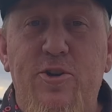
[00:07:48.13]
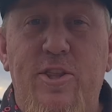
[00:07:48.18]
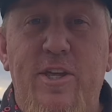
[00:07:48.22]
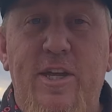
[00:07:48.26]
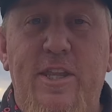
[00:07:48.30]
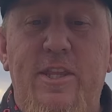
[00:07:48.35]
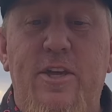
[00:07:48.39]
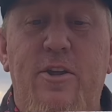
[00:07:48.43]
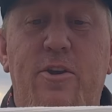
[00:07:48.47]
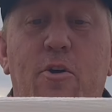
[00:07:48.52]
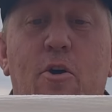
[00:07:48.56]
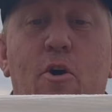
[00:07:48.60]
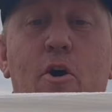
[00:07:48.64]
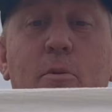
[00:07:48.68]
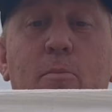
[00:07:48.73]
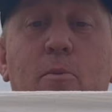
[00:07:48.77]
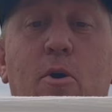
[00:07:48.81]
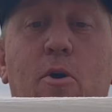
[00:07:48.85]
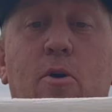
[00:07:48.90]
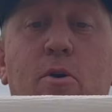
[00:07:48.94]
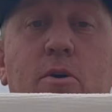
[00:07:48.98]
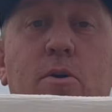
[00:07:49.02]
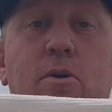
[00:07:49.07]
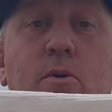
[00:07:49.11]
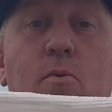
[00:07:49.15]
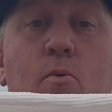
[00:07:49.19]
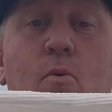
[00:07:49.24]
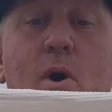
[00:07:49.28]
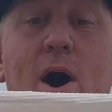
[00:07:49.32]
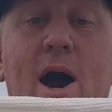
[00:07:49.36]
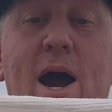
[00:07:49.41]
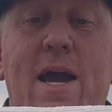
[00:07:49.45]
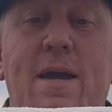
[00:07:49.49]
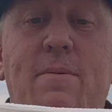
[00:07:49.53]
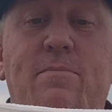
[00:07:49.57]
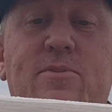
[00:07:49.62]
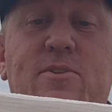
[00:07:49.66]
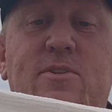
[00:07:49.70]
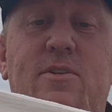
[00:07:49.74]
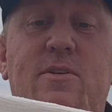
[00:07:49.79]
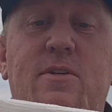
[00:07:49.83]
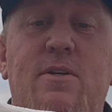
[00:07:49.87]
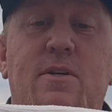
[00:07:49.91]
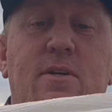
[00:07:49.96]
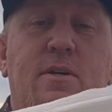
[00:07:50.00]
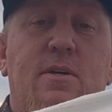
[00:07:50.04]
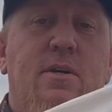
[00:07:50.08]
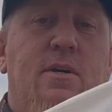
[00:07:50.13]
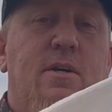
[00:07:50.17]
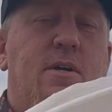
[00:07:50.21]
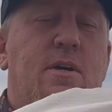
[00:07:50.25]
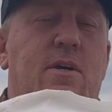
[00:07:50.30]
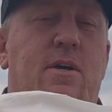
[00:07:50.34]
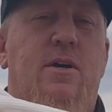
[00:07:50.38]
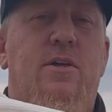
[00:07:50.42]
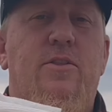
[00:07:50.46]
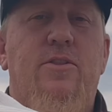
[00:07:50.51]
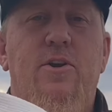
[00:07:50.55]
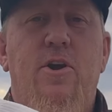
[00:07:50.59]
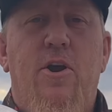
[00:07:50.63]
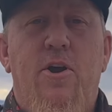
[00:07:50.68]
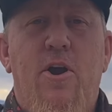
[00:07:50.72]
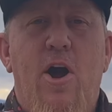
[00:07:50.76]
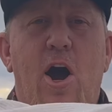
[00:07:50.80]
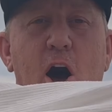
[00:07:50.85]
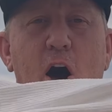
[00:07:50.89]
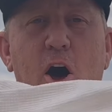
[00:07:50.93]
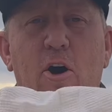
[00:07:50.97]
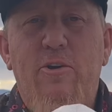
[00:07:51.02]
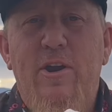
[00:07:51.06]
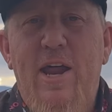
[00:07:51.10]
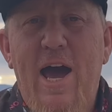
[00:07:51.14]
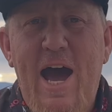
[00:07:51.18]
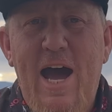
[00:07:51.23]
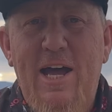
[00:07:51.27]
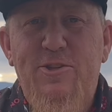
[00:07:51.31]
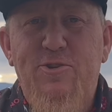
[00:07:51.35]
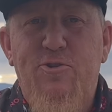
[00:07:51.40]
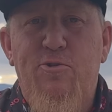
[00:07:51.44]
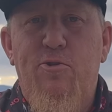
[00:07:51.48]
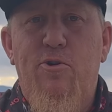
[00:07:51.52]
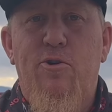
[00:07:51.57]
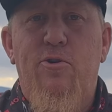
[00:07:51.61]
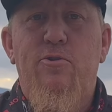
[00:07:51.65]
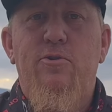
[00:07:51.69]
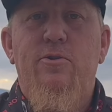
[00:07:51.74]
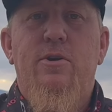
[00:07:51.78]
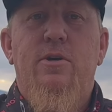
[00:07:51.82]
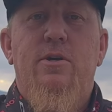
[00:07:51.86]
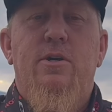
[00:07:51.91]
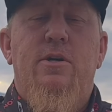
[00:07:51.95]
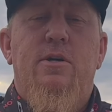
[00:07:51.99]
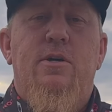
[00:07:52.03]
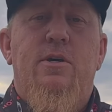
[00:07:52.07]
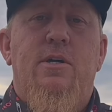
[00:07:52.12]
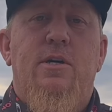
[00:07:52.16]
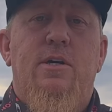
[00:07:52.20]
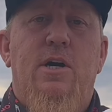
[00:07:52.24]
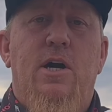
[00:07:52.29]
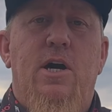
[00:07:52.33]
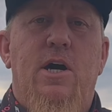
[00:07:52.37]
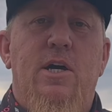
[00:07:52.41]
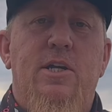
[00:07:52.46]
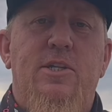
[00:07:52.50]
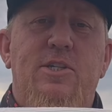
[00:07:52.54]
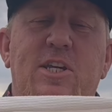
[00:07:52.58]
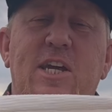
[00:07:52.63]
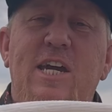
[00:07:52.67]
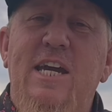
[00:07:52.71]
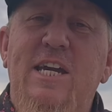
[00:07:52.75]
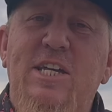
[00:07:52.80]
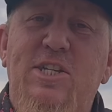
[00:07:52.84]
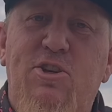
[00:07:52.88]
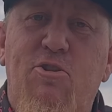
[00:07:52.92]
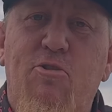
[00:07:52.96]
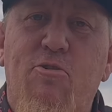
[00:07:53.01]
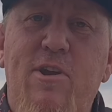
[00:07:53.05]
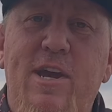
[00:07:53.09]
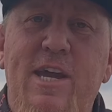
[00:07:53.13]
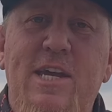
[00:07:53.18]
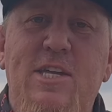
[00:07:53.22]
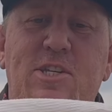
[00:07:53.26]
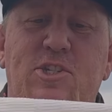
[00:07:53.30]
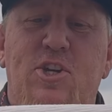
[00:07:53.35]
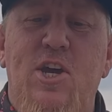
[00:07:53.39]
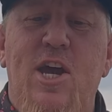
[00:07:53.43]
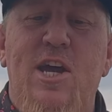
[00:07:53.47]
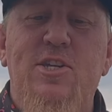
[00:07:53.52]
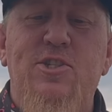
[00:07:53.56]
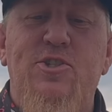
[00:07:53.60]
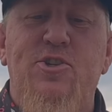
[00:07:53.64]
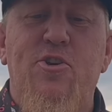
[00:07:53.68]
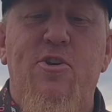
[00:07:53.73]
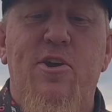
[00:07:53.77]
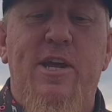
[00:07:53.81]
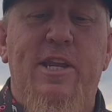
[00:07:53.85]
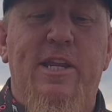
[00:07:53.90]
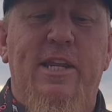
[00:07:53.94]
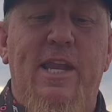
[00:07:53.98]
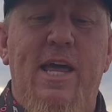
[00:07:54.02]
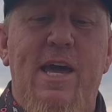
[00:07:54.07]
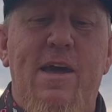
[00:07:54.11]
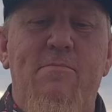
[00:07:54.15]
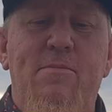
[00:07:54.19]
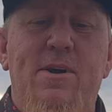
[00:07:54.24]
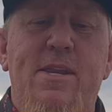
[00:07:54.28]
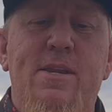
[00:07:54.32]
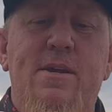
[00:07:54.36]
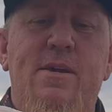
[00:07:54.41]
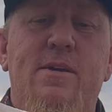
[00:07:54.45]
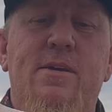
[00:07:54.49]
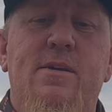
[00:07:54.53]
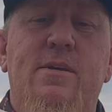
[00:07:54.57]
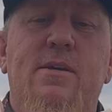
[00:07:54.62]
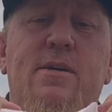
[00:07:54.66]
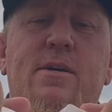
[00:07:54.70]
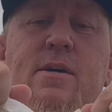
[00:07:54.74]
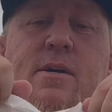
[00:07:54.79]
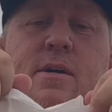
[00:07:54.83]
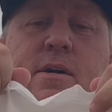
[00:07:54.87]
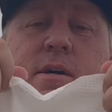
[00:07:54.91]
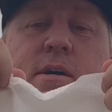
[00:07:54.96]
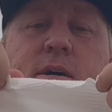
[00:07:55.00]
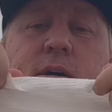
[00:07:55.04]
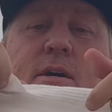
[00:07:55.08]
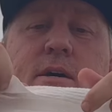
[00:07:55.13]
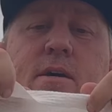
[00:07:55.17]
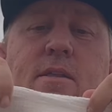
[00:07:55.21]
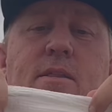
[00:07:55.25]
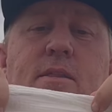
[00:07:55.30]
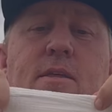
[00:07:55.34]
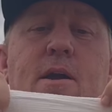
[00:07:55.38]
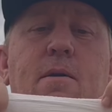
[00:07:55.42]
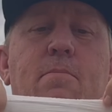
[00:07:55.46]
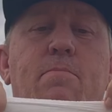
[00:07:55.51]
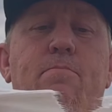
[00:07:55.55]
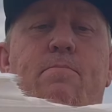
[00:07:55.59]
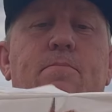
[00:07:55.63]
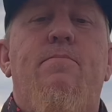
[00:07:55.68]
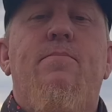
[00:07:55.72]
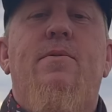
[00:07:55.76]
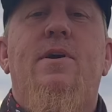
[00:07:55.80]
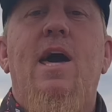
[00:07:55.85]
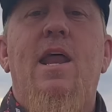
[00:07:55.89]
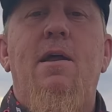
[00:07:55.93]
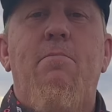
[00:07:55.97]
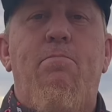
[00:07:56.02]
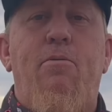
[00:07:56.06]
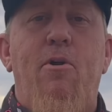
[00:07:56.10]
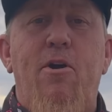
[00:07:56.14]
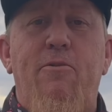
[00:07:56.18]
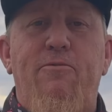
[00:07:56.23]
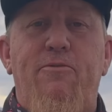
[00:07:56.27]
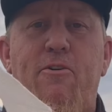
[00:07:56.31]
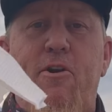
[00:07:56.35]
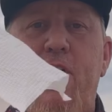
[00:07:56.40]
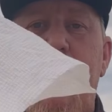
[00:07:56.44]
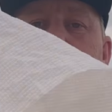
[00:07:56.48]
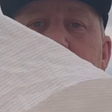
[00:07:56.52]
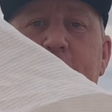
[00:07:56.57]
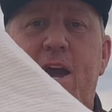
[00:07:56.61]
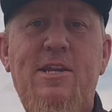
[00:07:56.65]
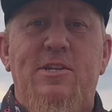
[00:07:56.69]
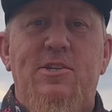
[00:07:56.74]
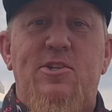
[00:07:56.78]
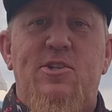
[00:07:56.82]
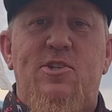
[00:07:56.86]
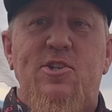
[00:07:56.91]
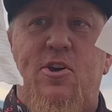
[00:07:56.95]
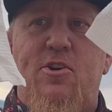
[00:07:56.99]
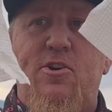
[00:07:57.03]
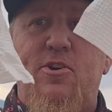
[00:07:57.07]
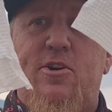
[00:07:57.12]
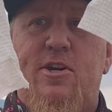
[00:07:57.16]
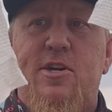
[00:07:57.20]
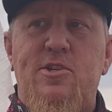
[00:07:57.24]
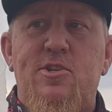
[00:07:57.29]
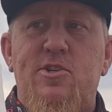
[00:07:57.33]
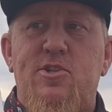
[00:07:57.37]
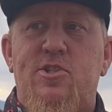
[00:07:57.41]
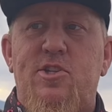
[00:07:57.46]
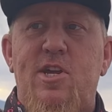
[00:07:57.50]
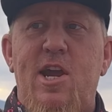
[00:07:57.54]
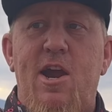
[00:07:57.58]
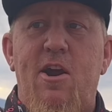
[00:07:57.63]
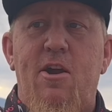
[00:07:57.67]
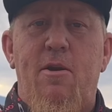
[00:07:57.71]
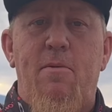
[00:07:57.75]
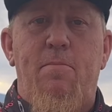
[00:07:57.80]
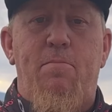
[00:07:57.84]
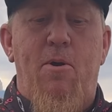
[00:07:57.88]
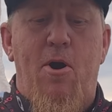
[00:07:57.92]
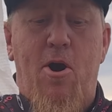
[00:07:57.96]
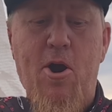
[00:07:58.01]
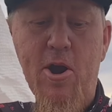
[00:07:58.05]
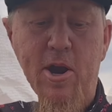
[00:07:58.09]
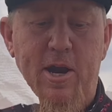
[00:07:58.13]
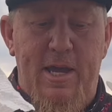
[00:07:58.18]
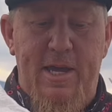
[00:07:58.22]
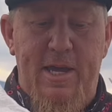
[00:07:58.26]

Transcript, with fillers: than the normal wipes. They're all natural. Tea tree, ginger, and lemon. They've got a perforated edges so you can just tear it apart